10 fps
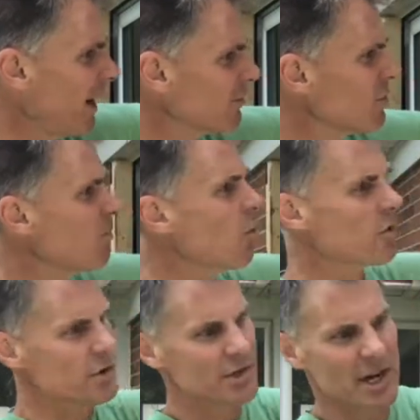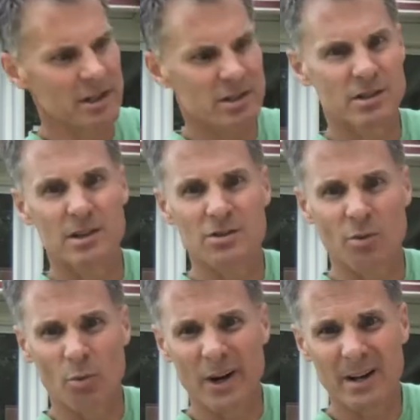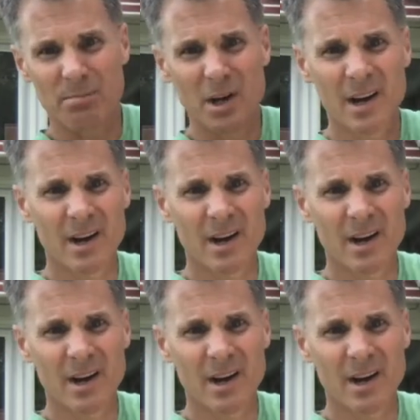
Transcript: After the mortar sets, these are ribbed,